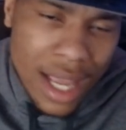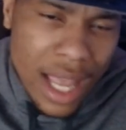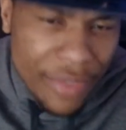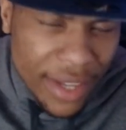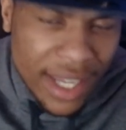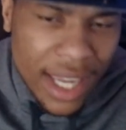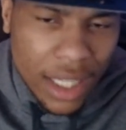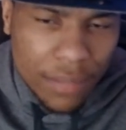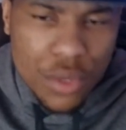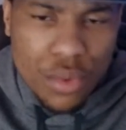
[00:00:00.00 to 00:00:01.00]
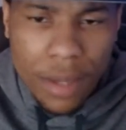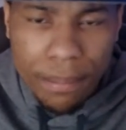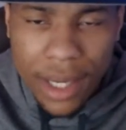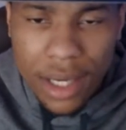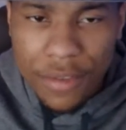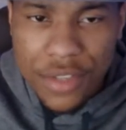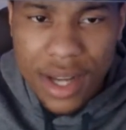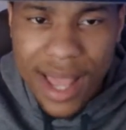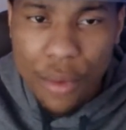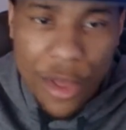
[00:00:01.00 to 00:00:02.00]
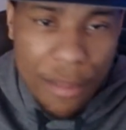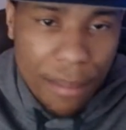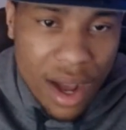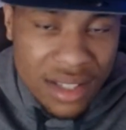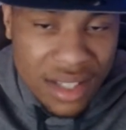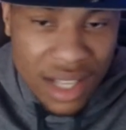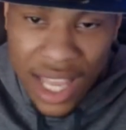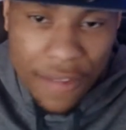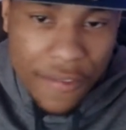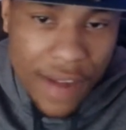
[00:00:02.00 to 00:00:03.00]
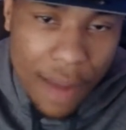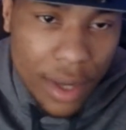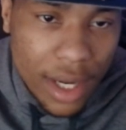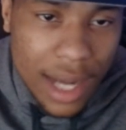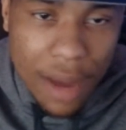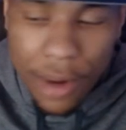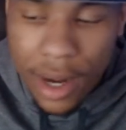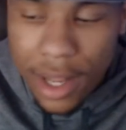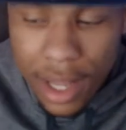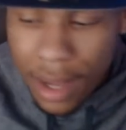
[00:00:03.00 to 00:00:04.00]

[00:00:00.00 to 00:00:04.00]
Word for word: I think they can keep this one competitive tonight with Boston, if not win it outright.